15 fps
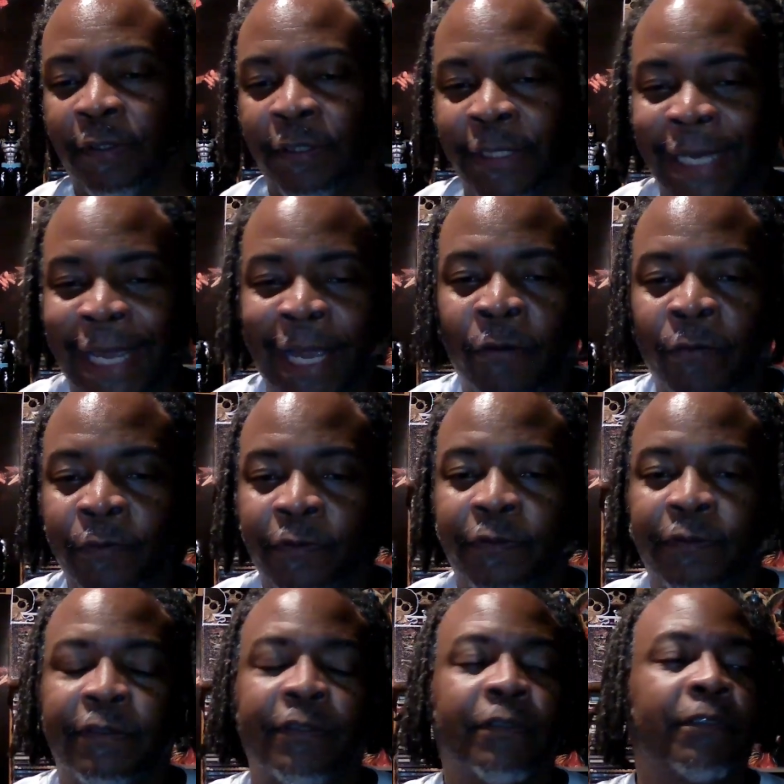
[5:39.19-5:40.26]

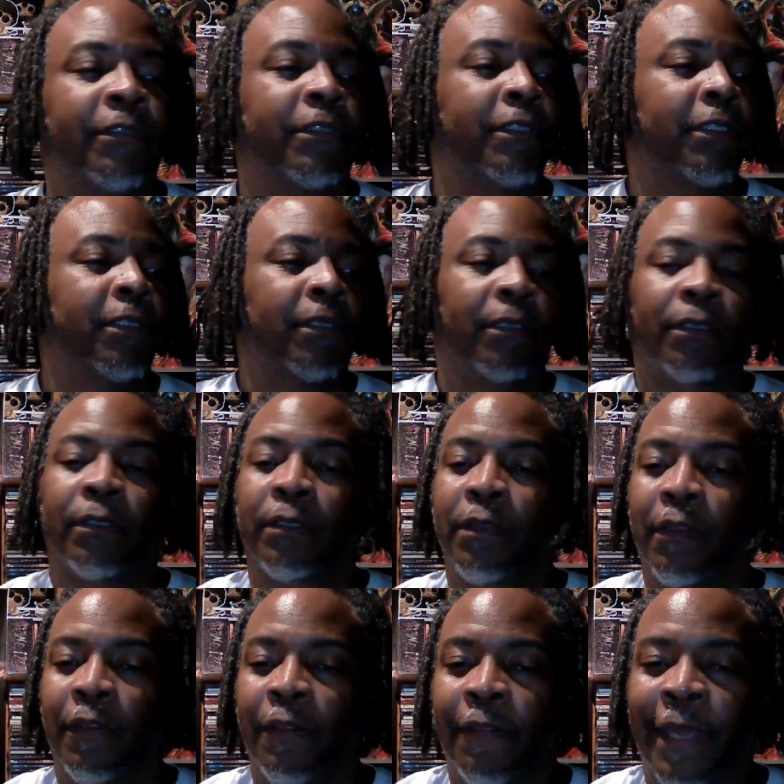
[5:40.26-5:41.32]
announced
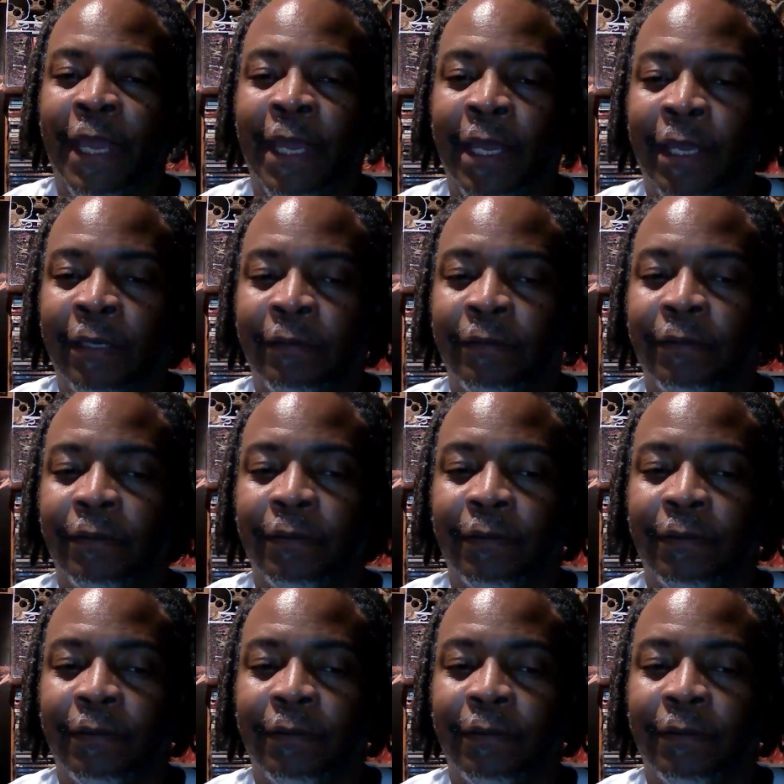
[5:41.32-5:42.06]
that